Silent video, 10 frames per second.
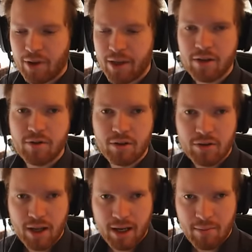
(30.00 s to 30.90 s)
things you need
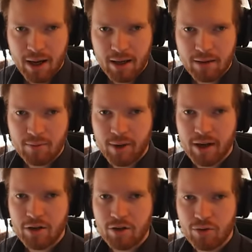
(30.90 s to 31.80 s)
to take in mind
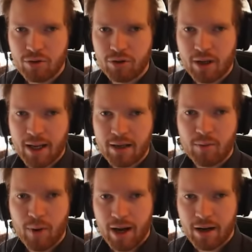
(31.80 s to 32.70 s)
when you
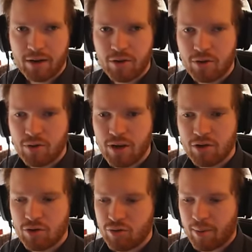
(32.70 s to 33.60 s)
select where you
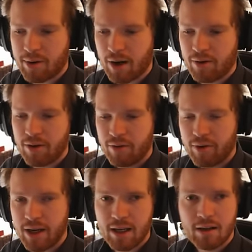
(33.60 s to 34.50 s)
need to drop down in the
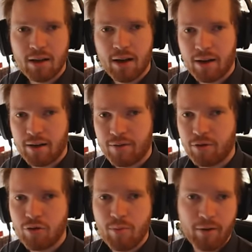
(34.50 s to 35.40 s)
ring and if
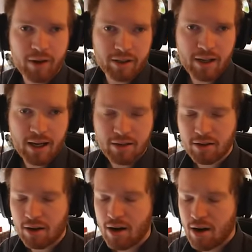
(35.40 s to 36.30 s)
you should mine rest
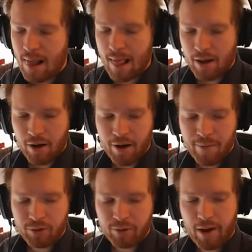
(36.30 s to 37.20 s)
sites.
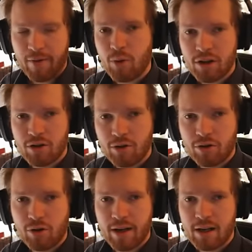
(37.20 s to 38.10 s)
So if you haven't watched
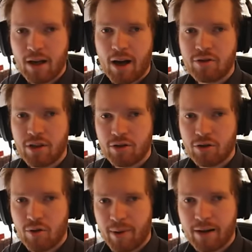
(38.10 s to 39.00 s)
those already, I suggest
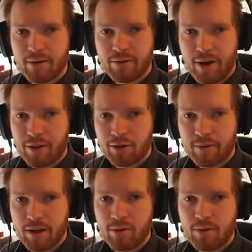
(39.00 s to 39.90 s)
you go back, find those
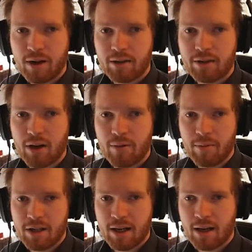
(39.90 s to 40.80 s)
videos on
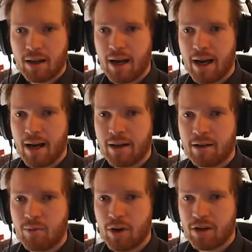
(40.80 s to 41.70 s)
my channel
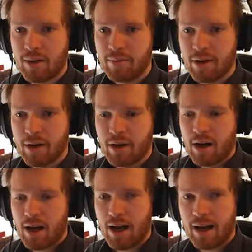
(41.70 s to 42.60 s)
and watch them.
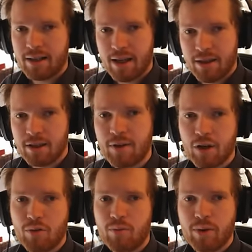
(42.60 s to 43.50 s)
And in this
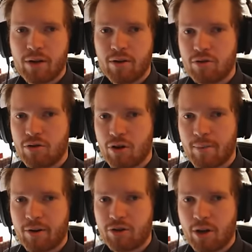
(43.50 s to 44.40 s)
video, we're going to talk
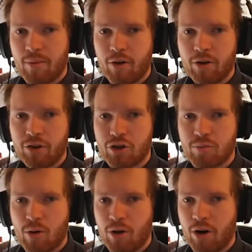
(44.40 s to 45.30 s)
about some of all the
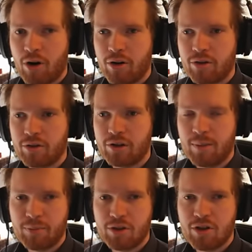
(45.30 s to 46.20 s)
smaller
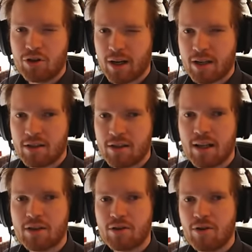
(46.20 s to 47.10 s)
tips and tricks
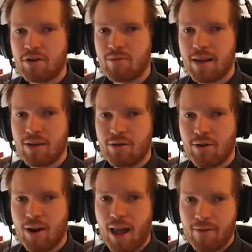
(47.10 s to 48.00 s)
that's going to make
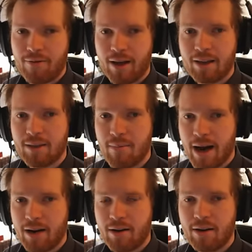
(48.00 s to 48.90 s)
your life as a
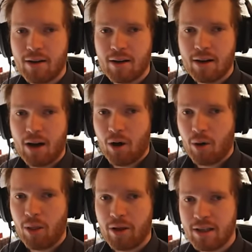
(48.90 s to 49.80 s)
miner a
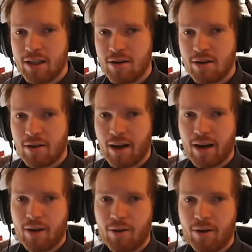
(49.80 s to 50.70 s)
whole lot easier
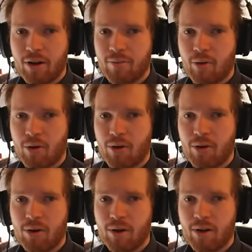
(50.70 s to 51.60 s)
and a whole lot more